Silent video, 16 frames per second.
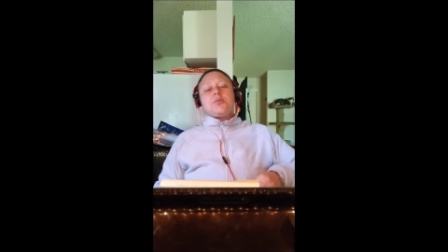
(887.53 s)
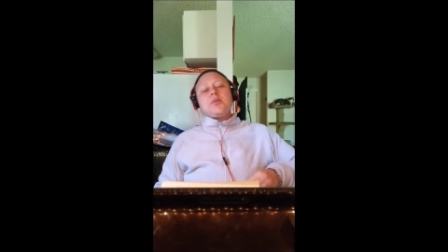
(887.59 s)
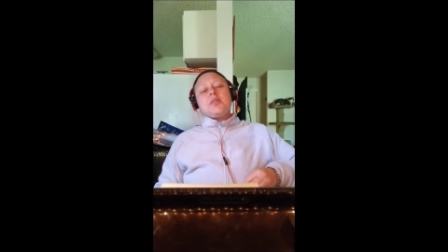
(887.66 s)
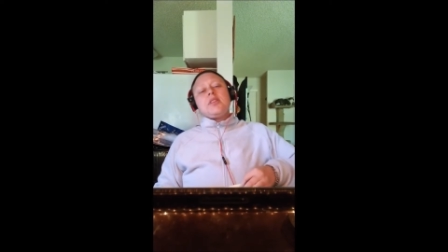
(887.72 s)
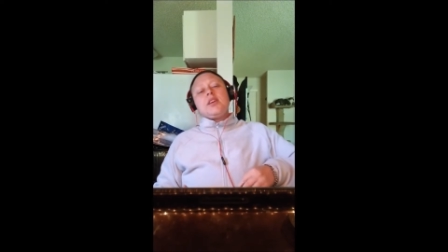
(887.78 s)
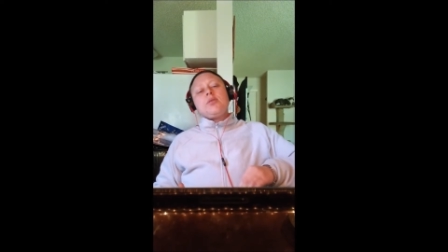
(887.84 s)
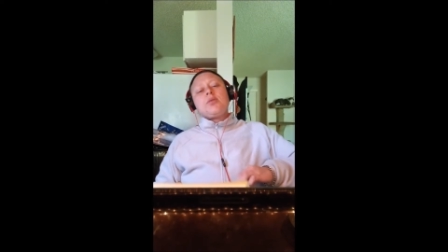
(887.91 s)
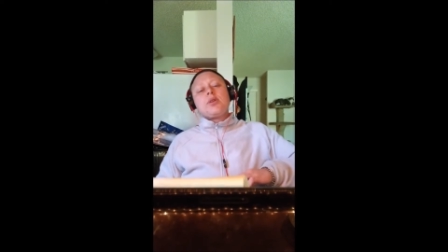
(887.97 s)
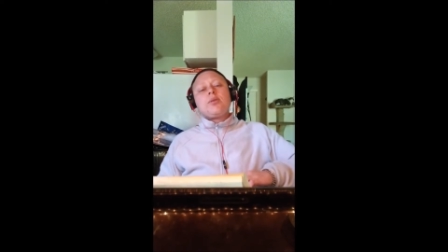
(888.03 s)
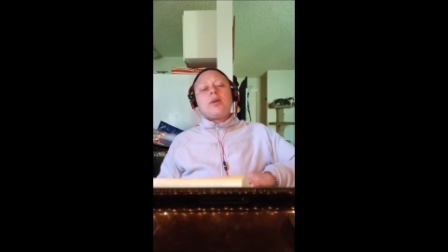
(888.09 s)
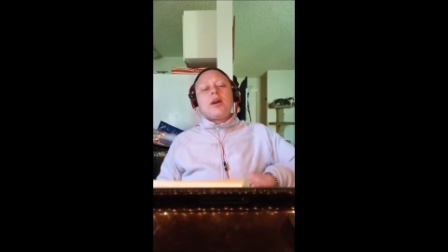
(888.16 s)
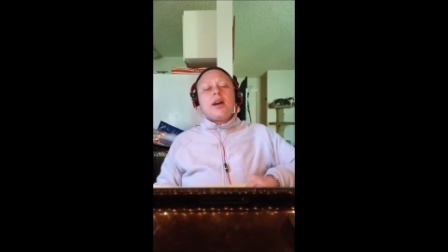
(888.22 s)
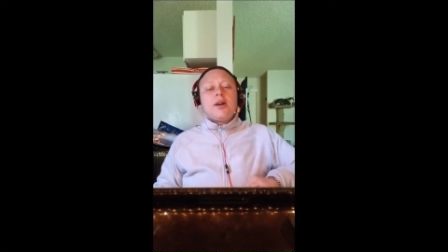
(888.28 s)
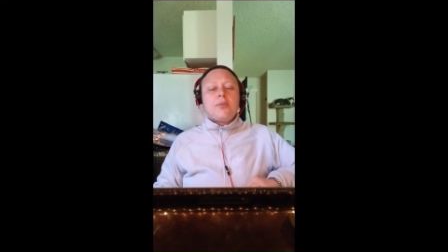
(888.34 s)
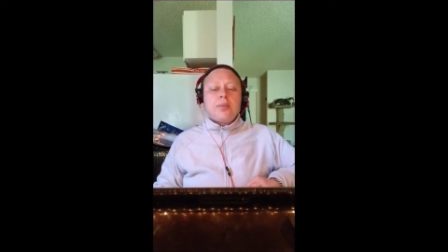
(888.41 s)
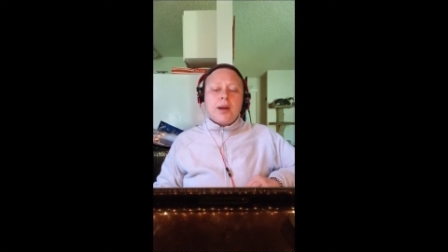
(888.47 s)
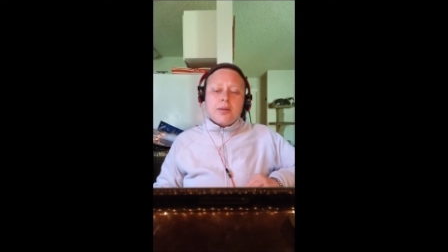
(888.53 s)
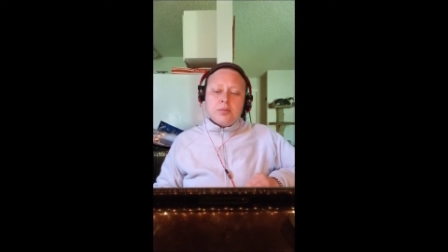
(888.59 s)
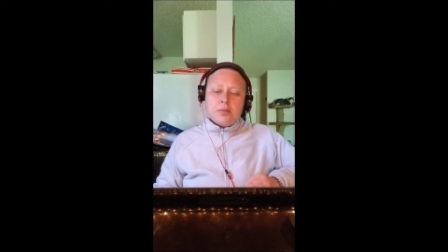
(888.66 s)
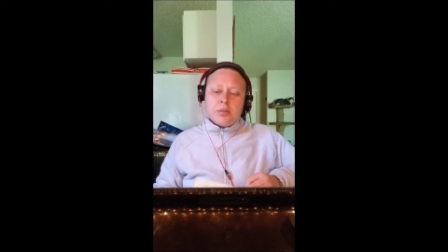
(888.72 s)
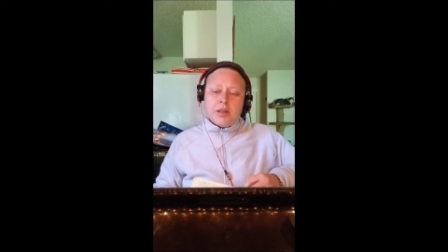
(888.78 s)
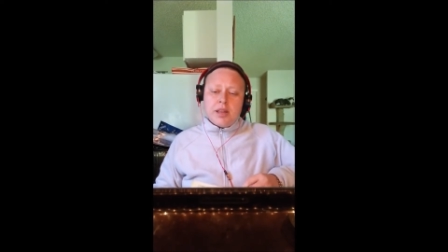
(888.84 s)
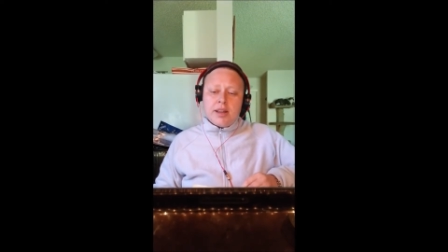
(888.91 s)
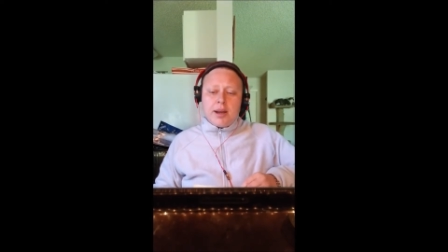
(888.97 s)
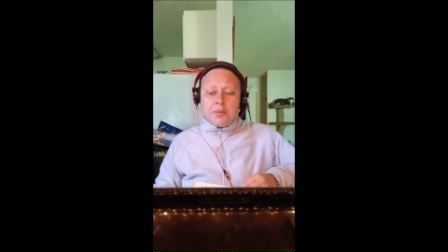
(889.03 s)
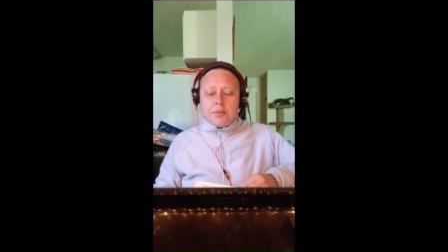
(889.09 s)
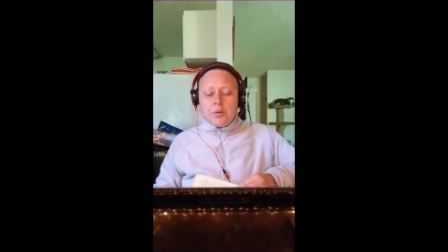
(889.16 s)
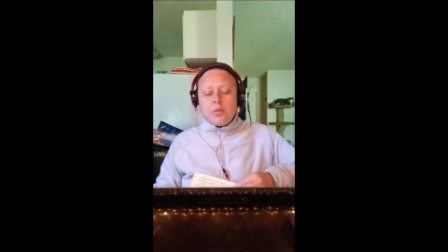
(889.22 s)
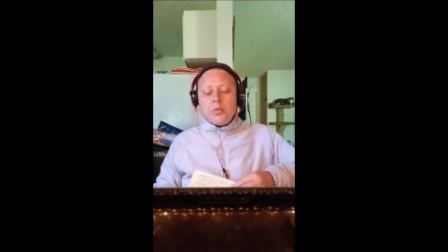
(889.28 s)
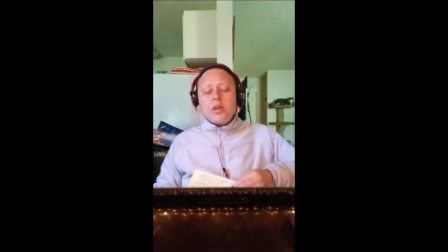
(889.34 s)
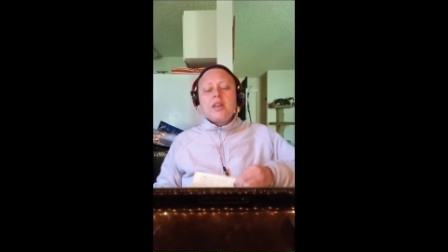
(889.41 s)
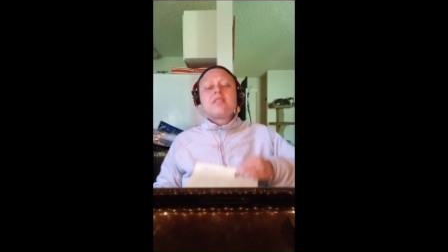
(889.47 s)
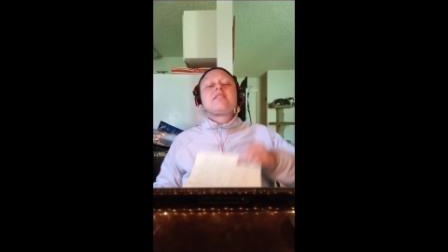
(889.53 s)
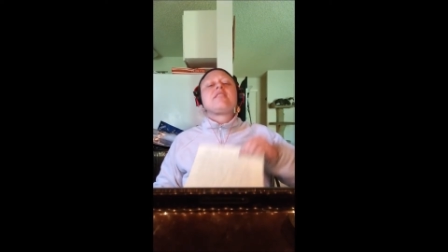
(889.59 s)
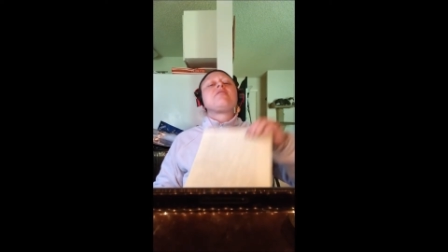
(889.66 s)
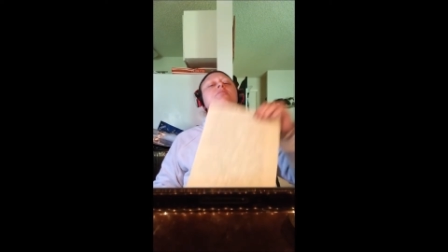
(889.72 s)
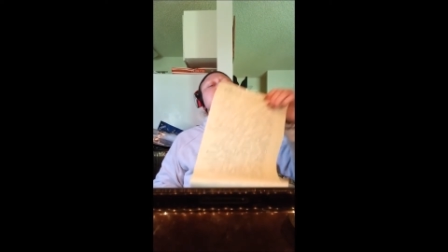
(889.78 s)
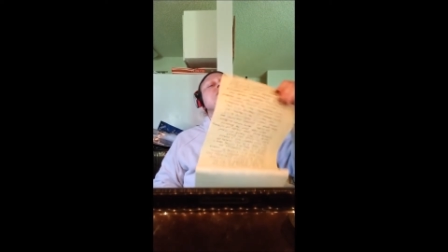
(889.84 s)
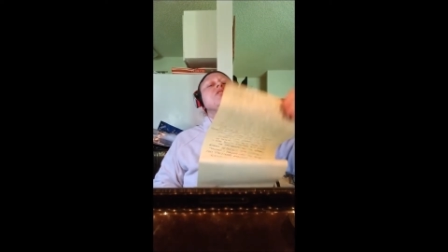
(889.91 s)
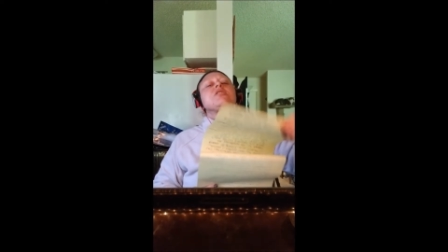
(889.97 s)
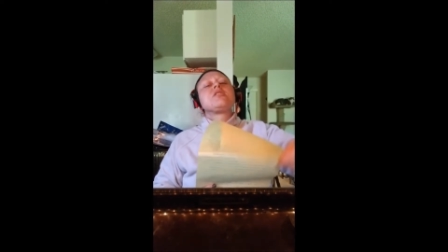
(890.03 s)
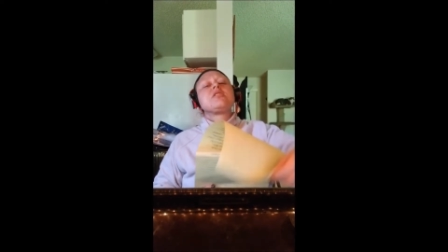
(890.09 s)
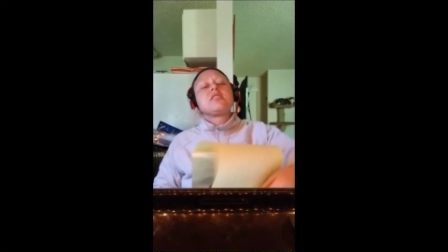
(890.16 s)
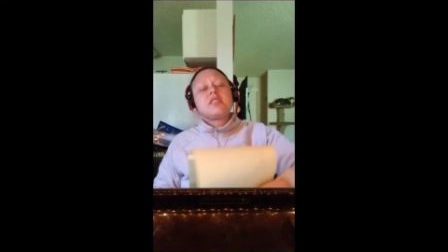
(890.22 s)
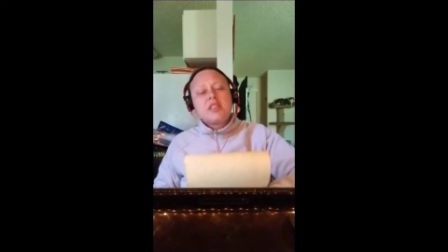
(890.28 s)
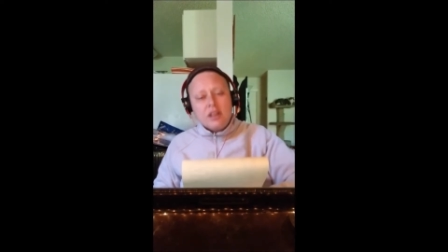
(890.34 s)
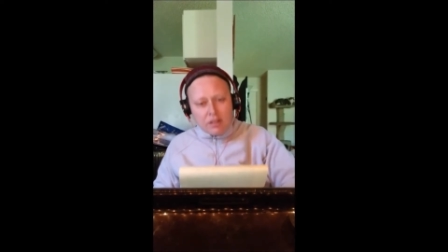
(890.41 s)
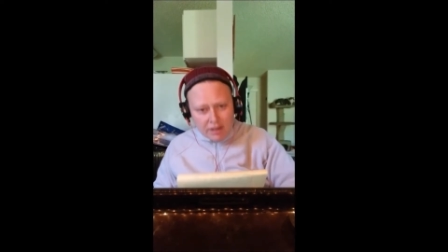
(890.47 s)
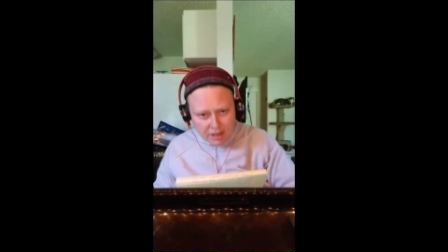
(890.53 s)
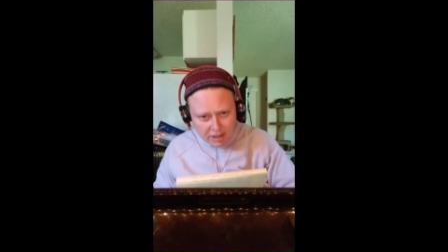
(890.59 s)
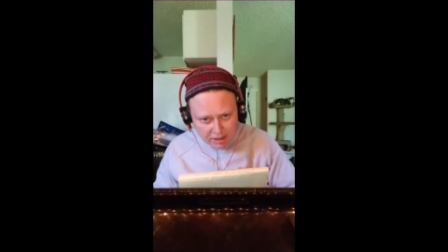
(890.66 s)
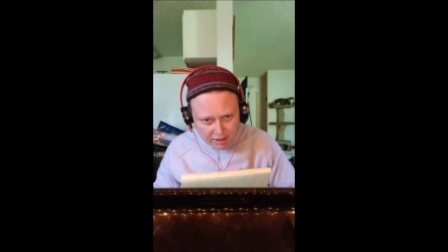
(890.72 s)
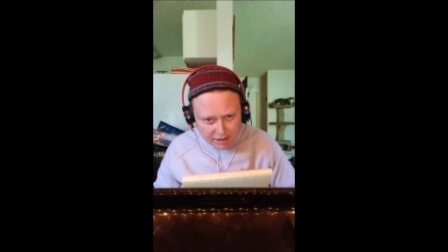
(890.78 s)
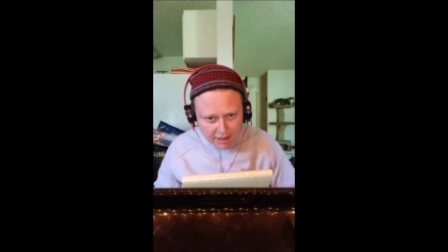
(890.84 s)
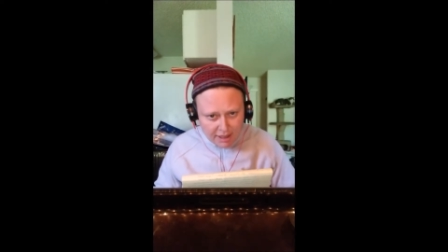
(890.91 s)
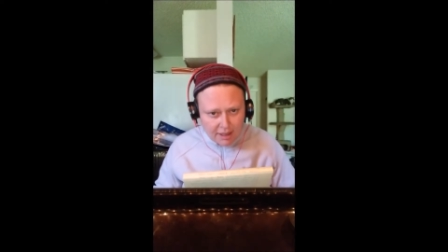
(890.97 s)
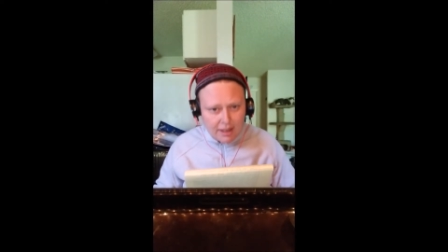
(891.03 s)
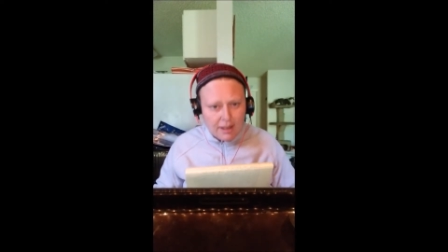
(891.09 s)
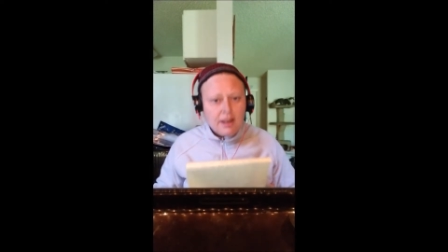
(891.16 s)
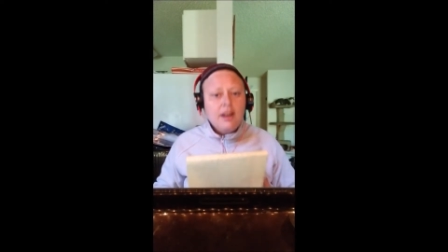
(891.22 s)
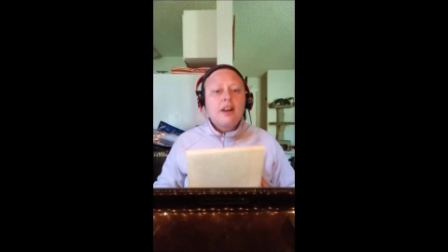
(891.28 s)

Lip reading: would then require probably a couple weeks of me just seriously